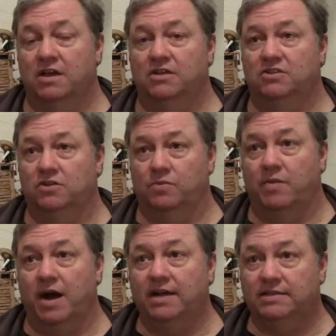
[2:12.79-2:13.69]
So
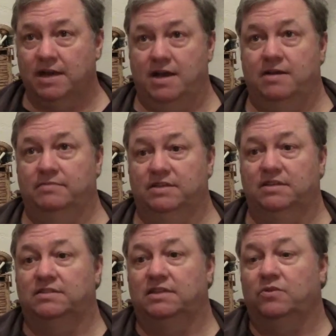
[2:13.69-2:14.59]
my time is
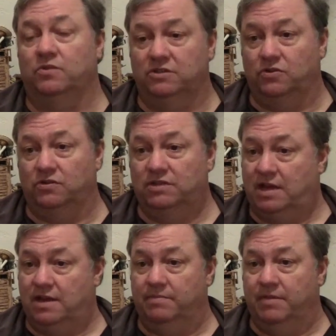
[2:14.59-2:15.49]
as equal as your
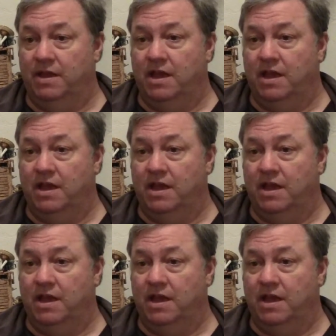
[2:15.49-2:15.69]
time.